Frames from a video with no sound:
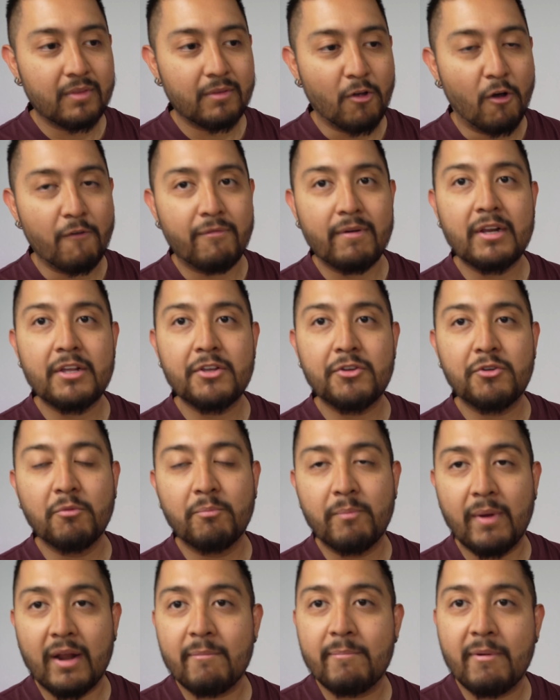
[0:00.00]
offering you
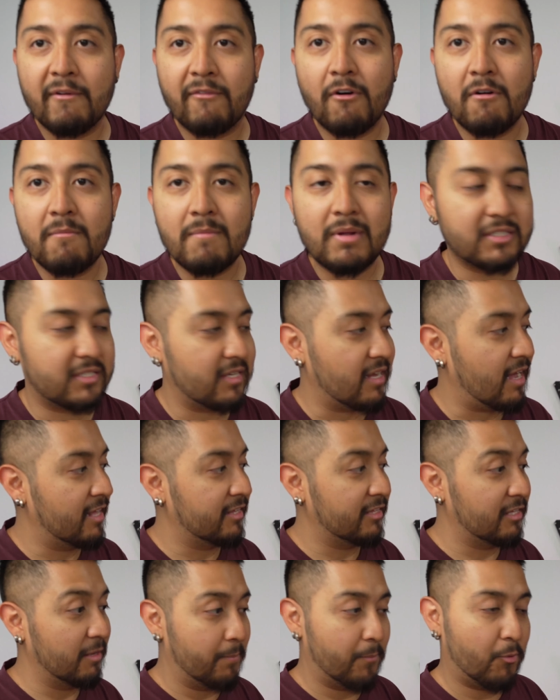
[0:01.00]
better performance,
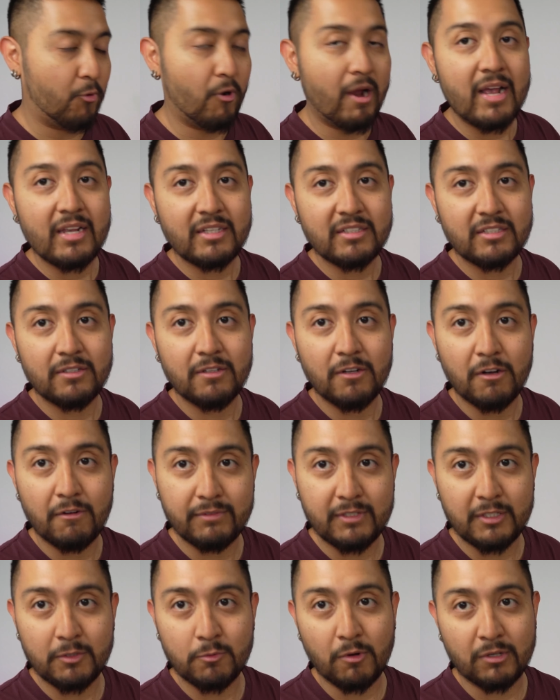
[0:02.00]
and the price of
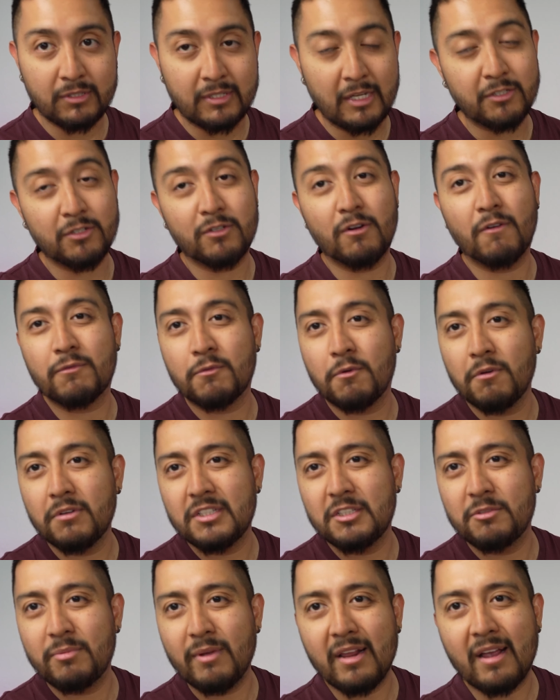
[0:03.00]
this workstation, of course,
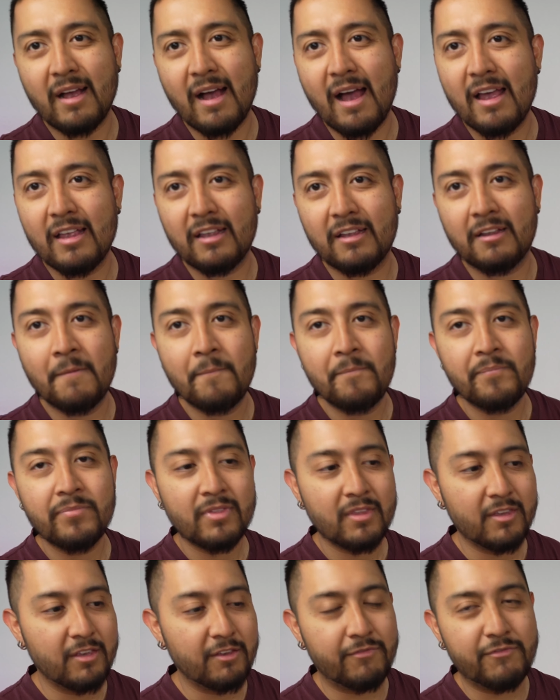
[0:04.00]
is very high.
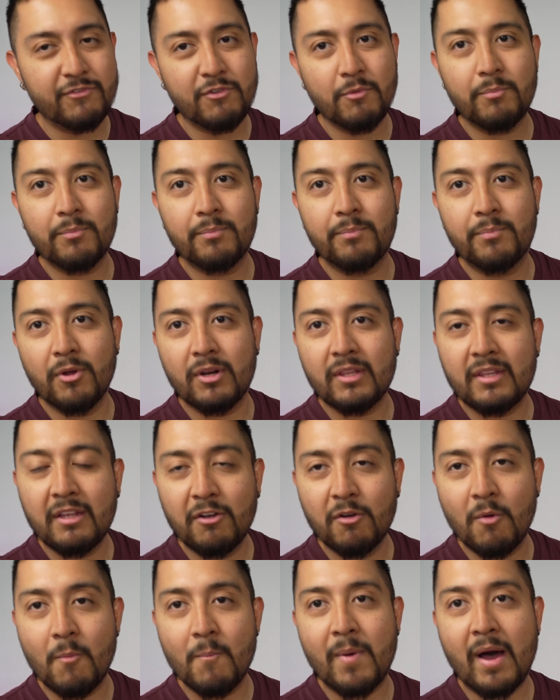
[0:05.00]
If you put it in
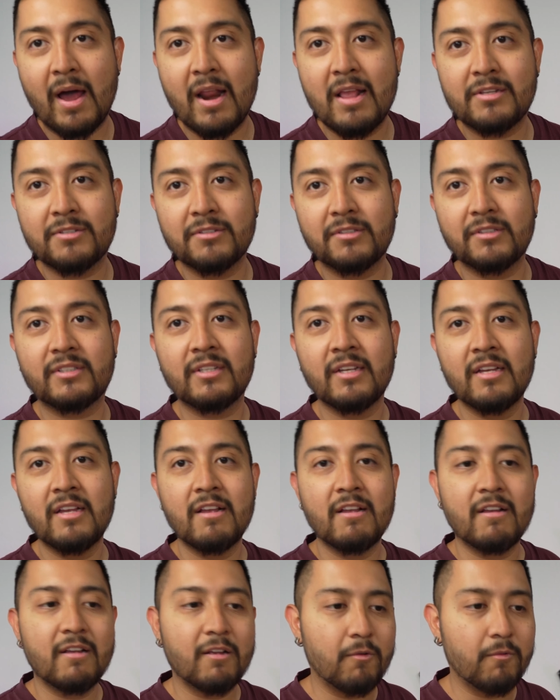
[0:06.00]
comparisons
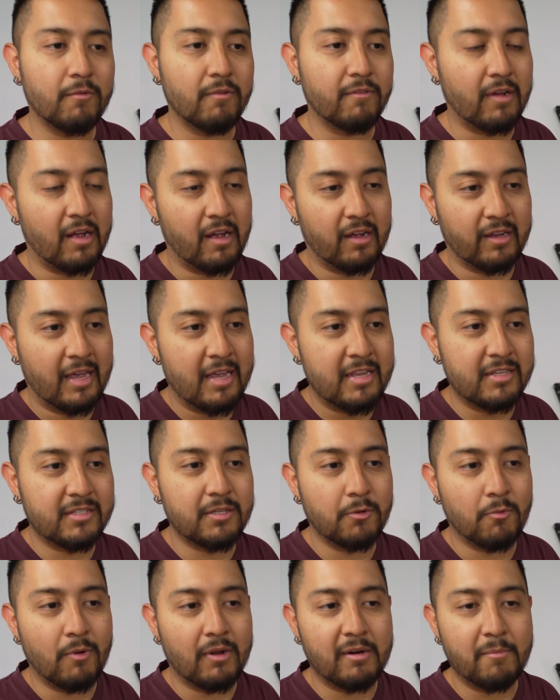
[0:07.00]
against
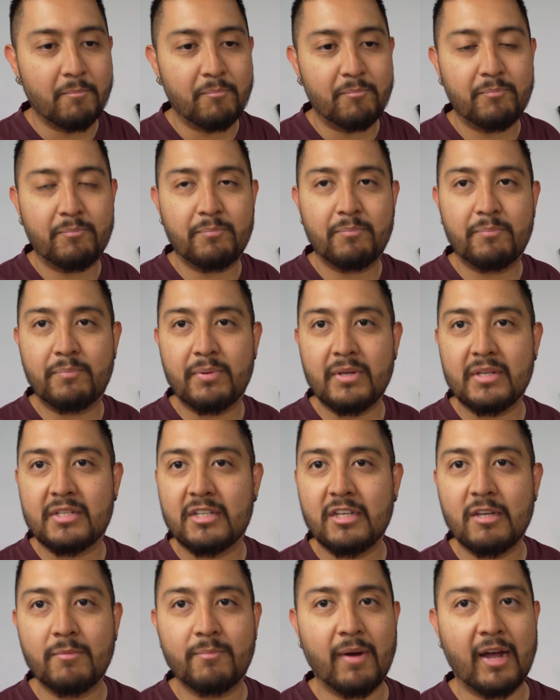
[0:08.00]
one
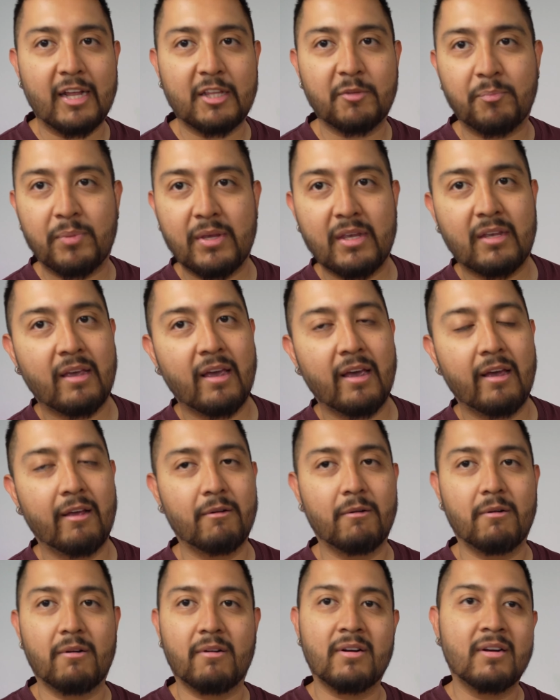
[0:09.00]
PC pad picker,
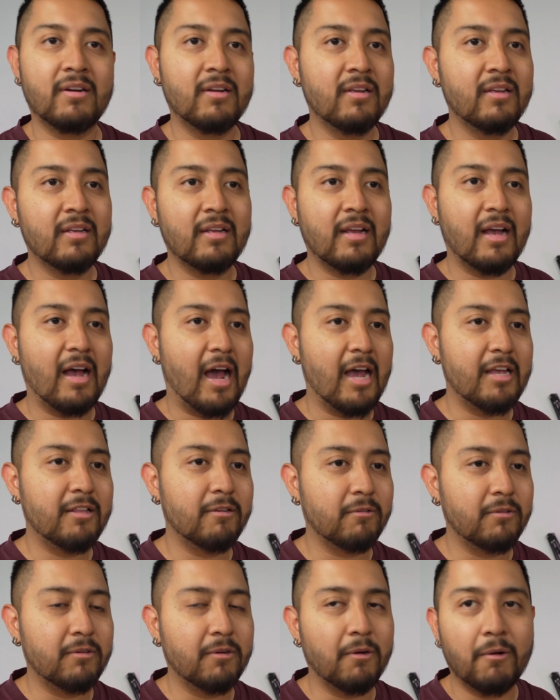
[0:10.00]
or I
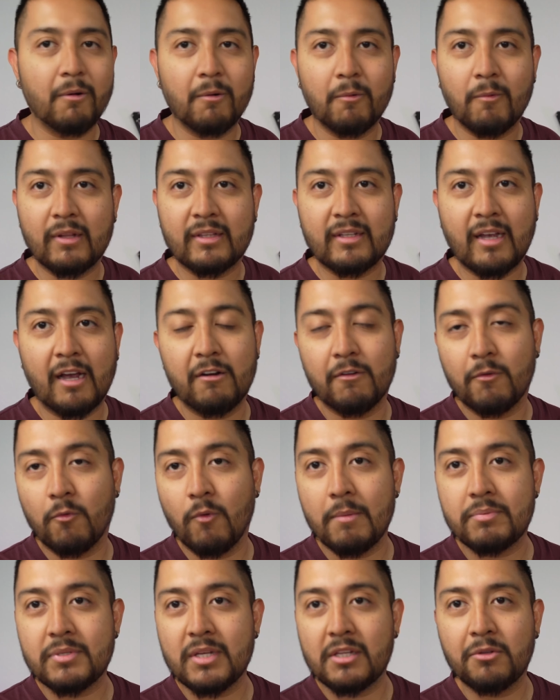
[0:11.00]
don't know what kind of
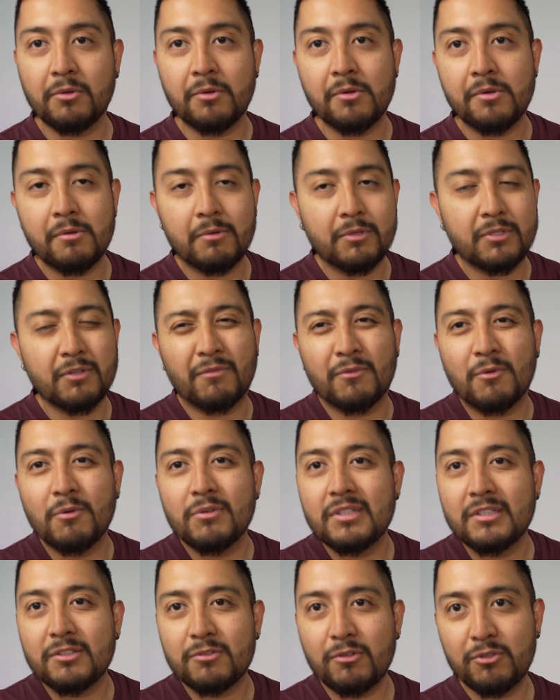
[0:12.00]
website do you use, of
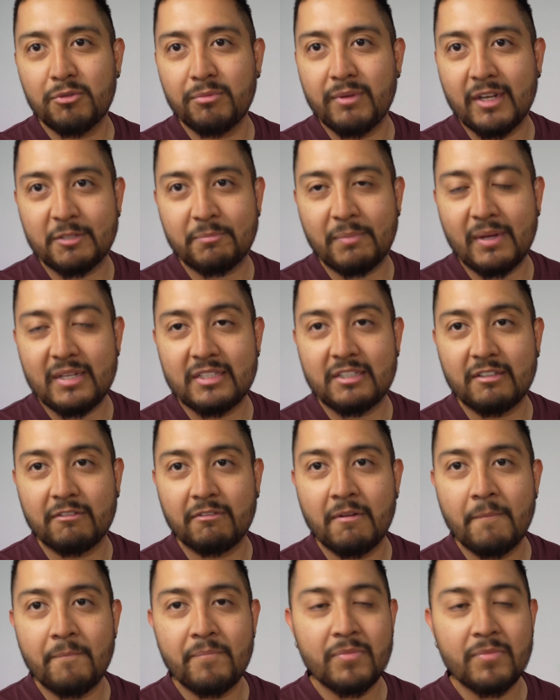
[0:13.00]
course it's going to be expensive,